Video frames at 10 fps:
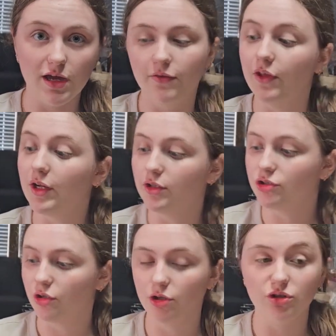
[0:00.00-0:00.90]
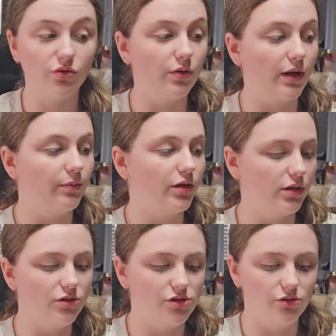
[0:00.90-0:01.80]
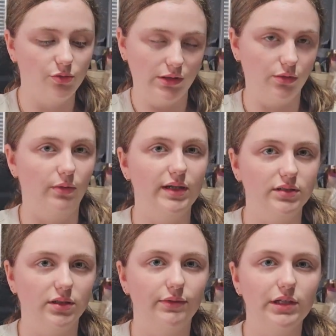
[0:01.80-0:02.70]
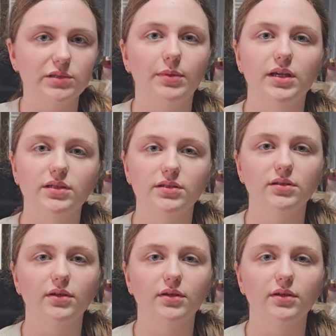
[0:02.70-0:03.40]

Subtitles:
and then I'll show you what I'm going to do with the rest of the space.